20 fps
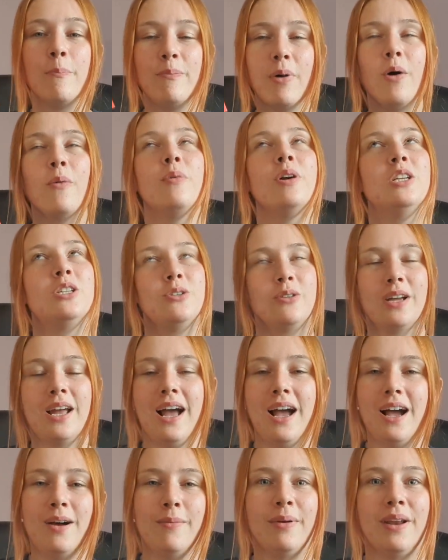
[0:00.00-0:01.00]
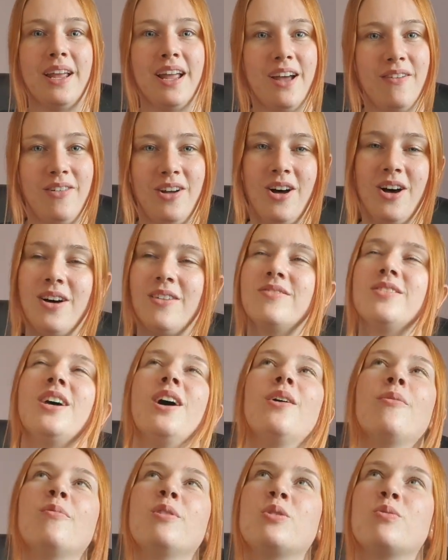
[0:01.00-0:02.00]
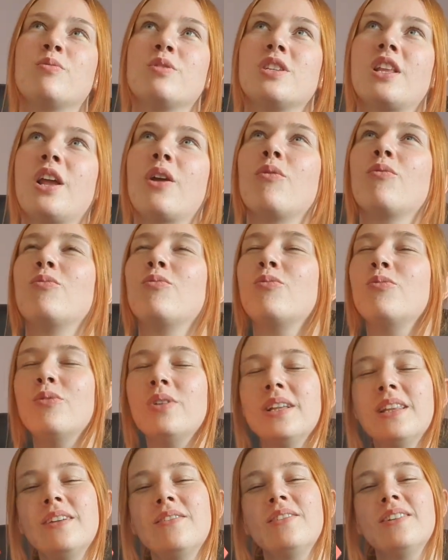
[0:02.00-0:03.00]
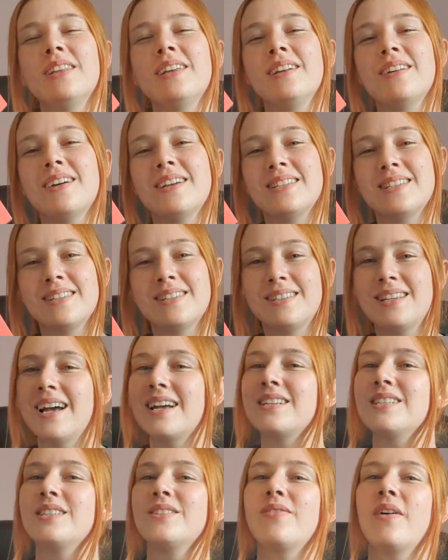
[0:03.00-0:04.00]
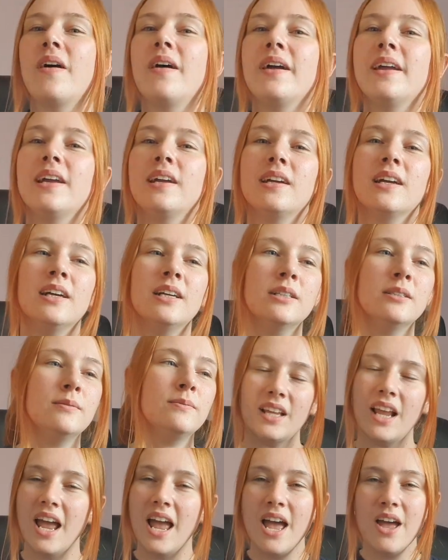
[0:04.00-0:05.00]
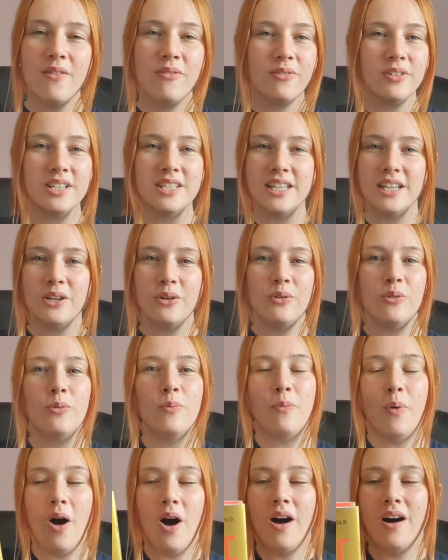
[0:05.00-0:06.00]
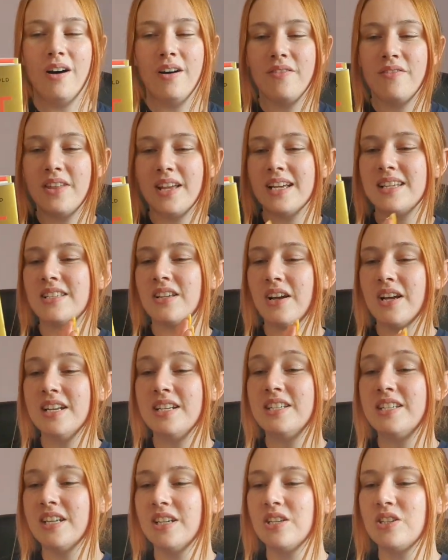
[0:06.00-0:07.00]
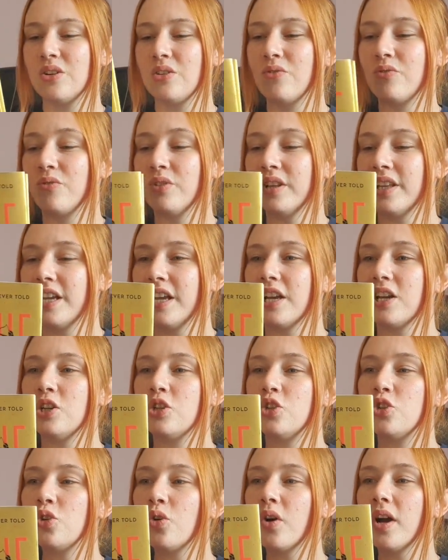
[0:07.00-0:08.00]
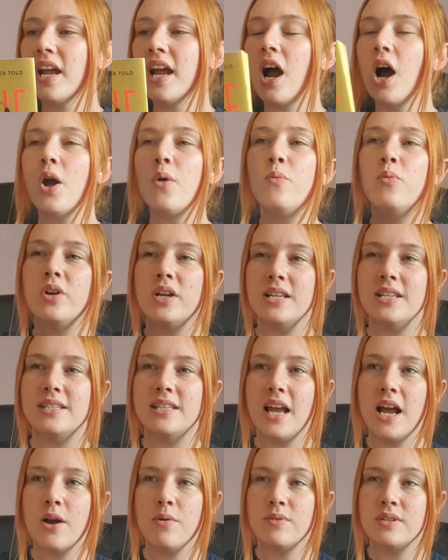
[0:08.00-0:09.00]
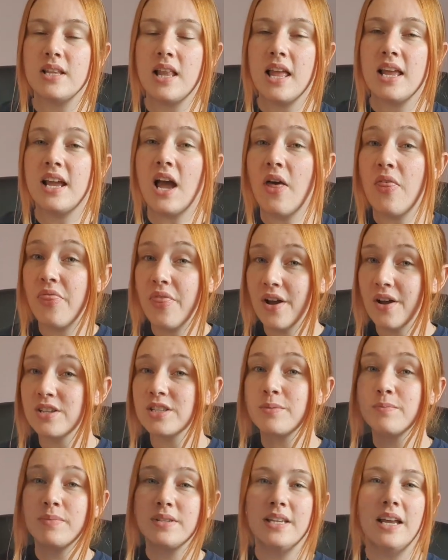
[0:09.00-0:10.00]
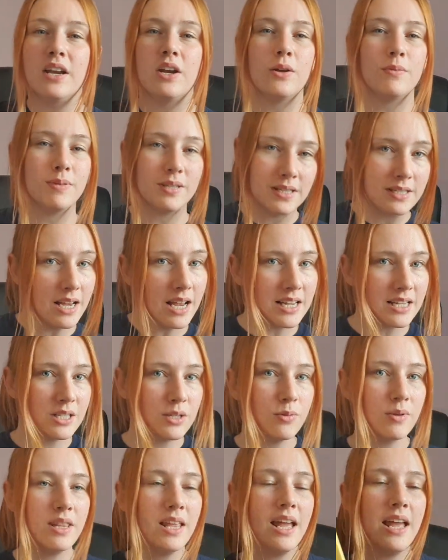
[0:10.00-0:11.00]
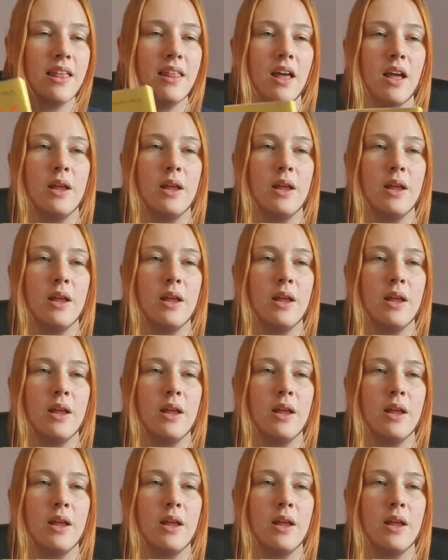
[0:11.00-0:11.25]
But we do get happily ever after, which was like really, really nice and satisfying. Every single part of this I did really enjoy. I wouldn't say I was like 1000% obsessed with it.